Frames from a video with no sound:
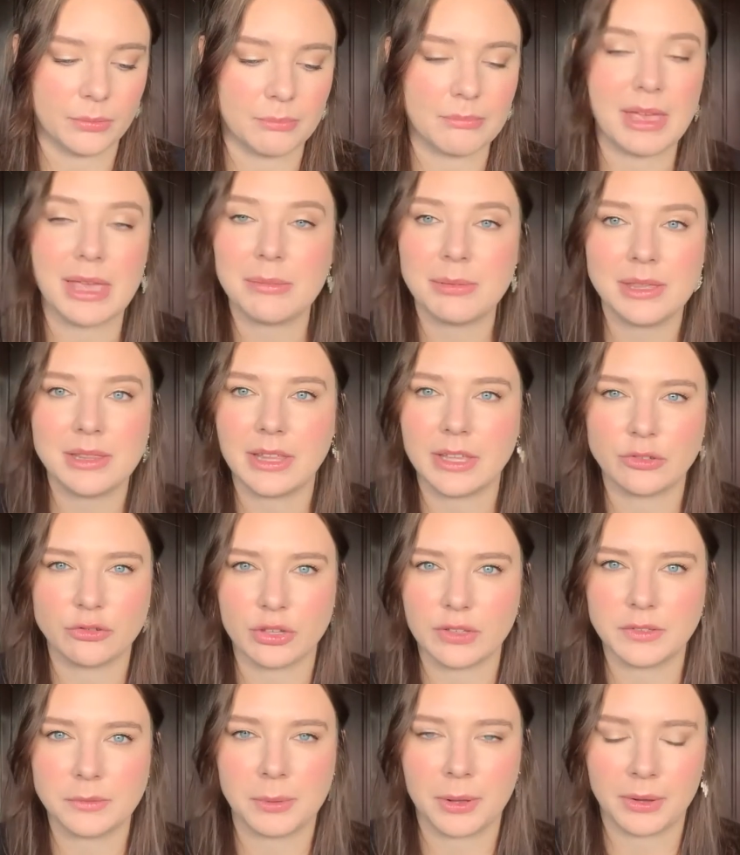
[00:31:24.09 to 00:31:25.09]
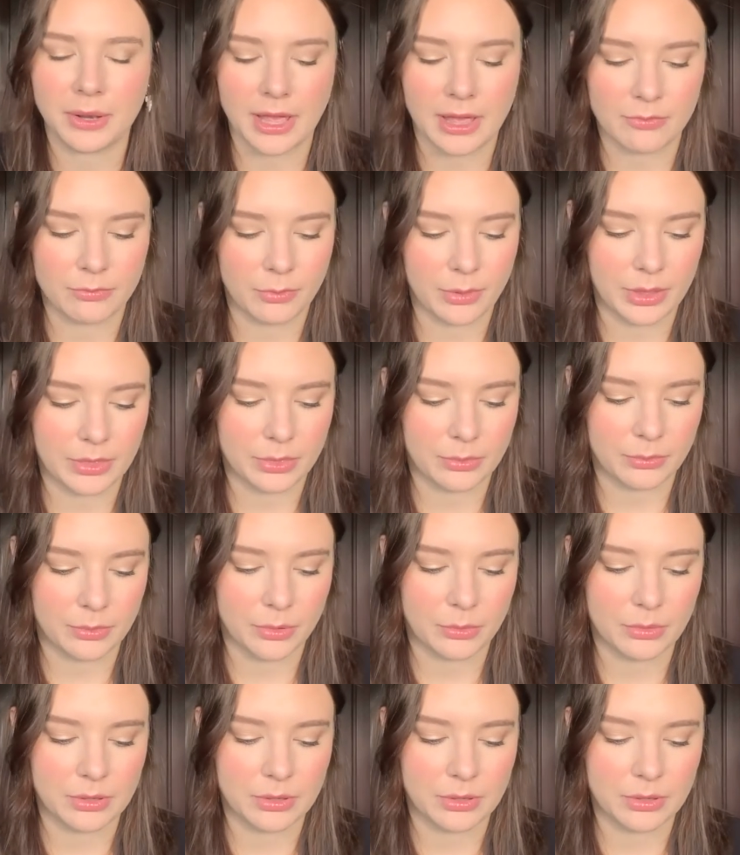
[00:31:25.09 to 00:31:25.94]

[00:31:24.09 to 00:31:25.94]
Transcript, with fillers: maybe like just about halfway through